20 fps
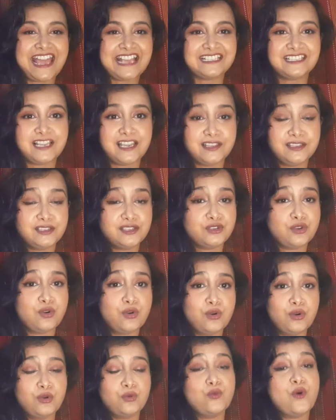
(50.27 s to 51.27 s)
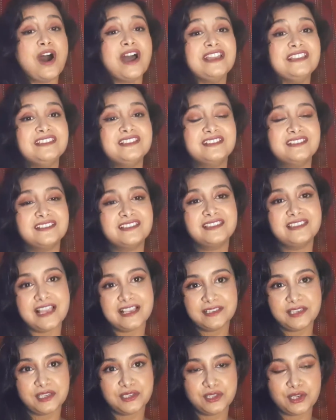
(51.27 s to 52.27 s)
essence or why this is
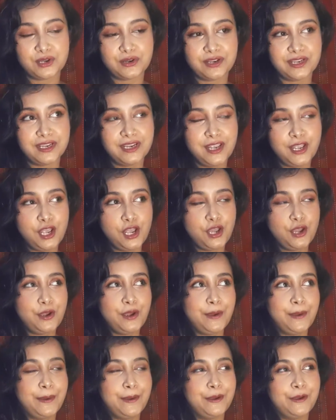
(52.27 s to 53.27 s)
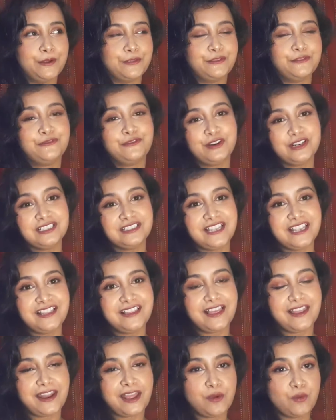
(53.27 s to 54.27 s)
necessary? The first thing
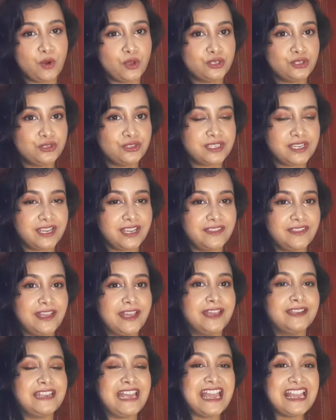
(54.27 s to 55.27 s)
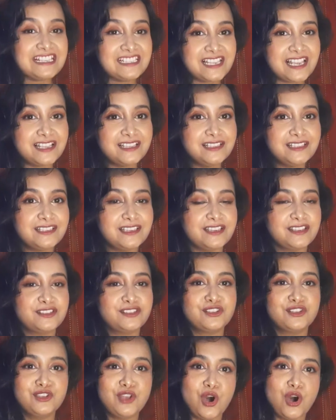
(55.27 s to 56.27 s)
that I want to say that essence
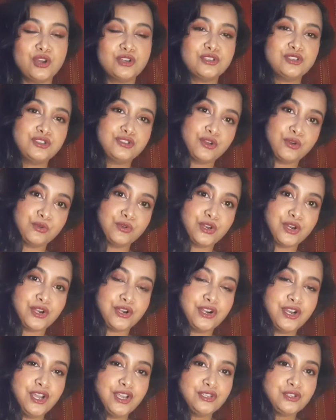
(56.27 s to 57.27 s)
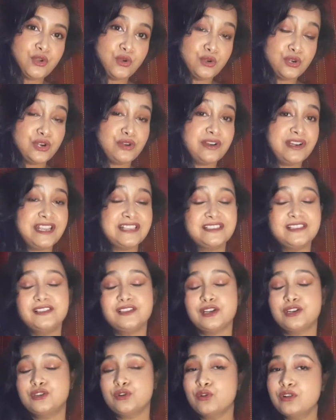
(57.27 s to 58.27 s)
is not toner. Toner and
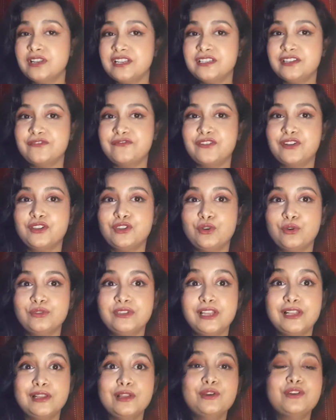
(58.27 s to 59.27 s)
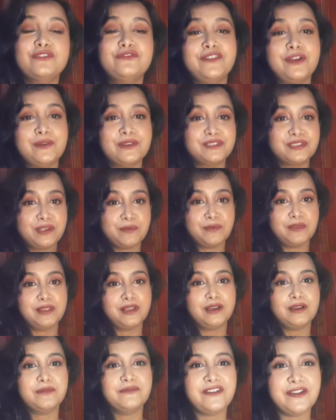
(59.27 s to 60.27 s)
essence are totally different, though they look very
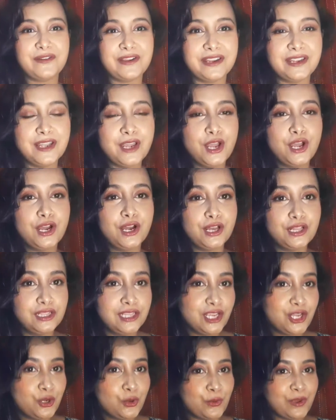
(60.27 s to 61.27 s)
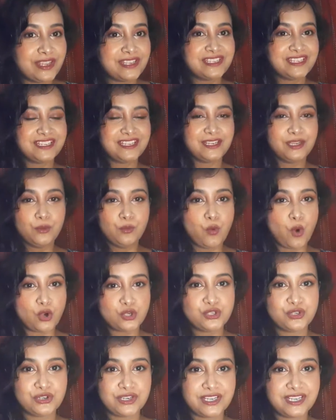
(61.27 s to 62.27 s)
similar, very liquidy,
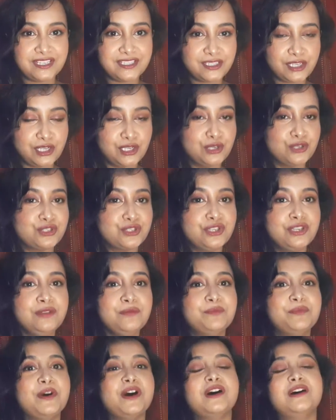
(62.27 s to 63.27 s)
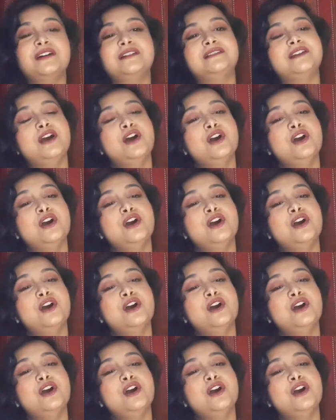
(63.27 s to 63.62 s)
watery solution, but